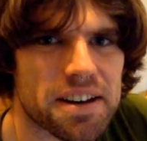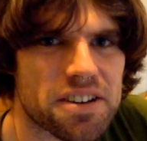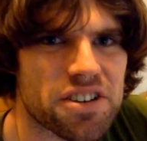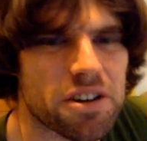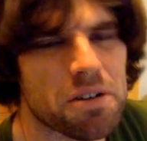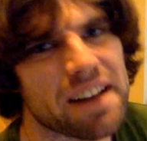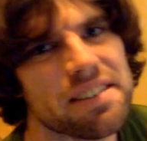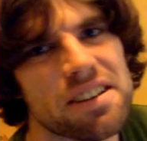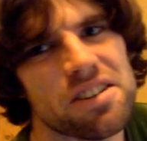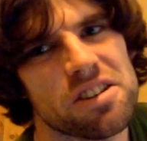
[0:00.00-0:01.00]
show
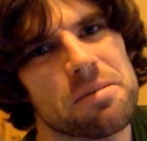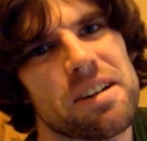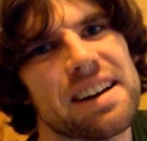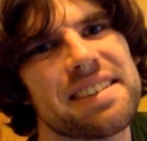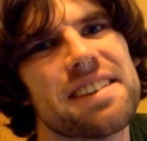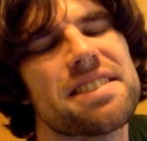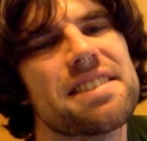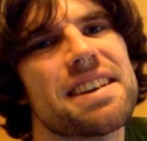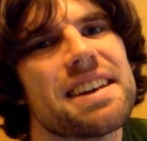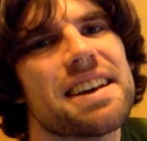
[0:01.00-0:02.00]
anti-tumor
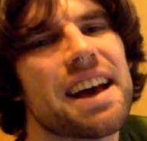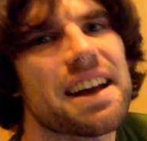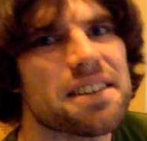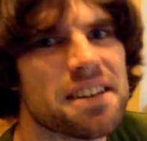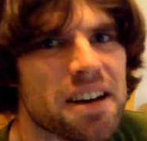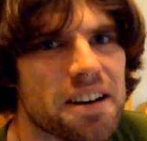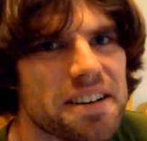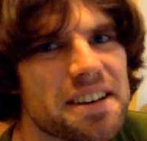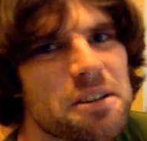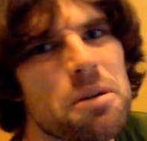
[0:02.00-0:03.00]
activity and are
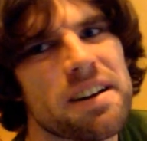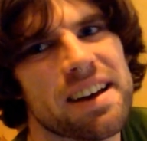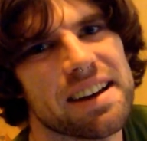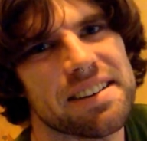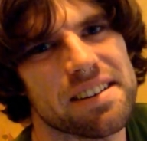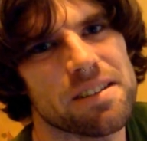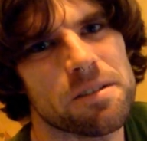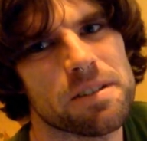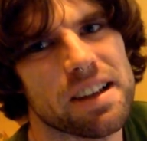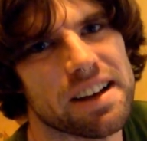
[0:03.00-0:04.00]

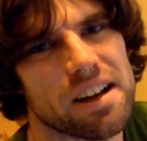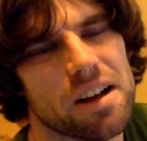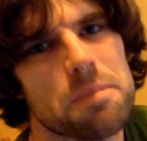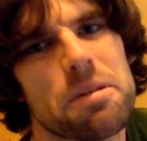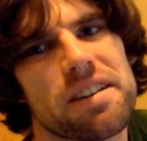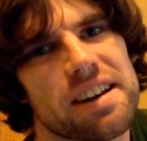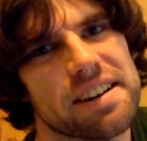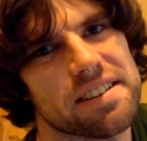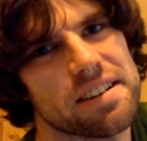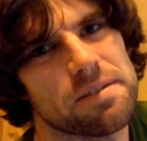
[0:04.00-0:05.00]
cardioprotective, like heart
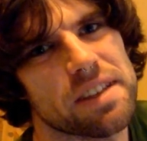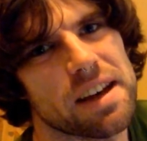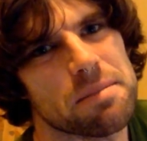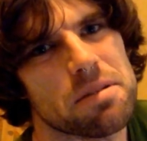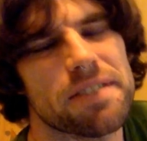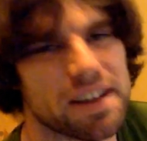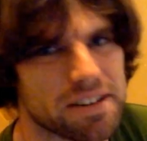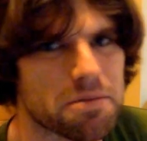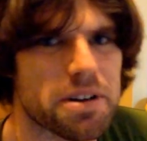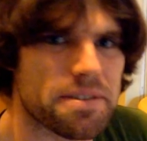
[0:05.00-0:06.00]
protective. They
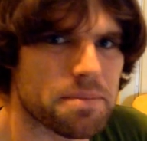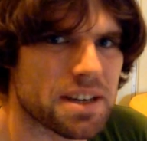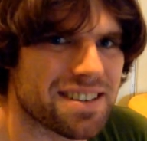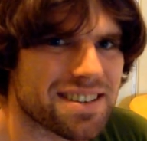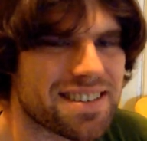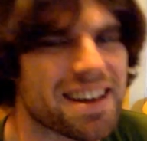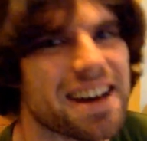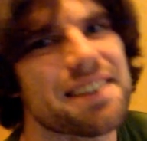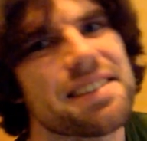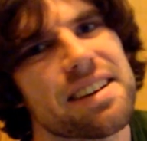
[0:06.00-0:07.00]
prevent arrhythmias, they're
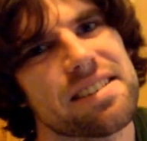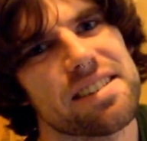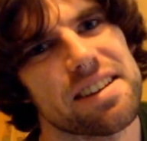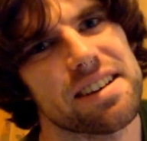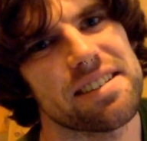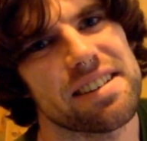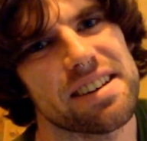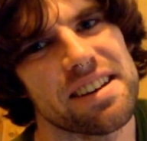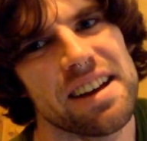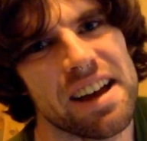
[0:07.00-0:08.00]

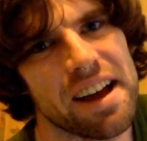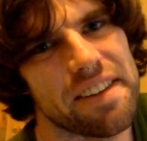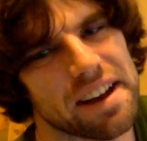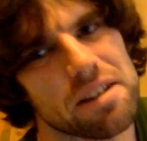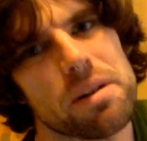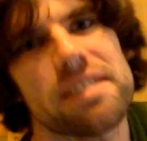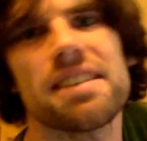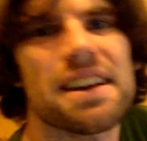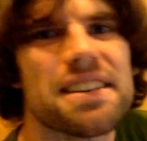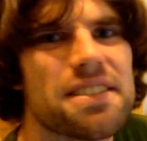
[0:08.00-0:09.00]
anti-anxiety, they increase
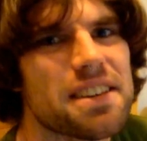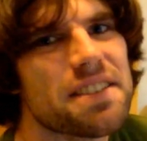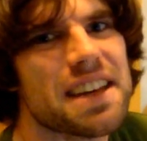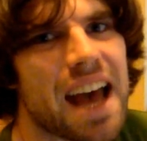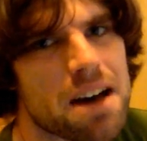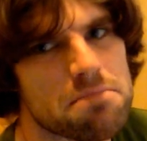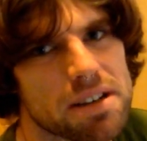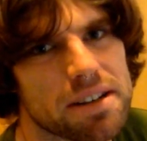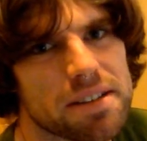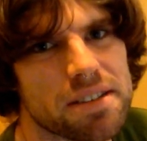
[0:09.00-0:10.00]
the activity of
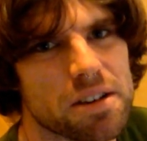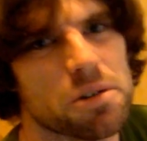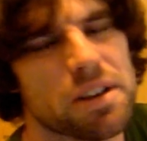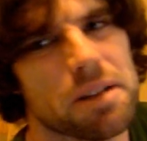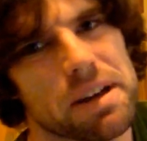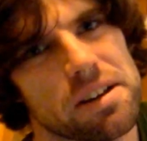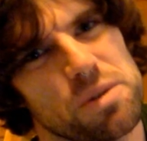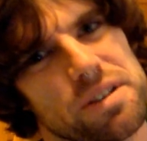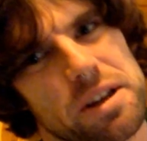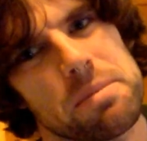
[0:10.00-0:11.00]
GABA, so they'll make you
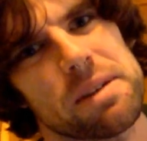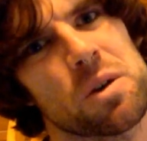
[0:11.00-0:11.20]
sleepy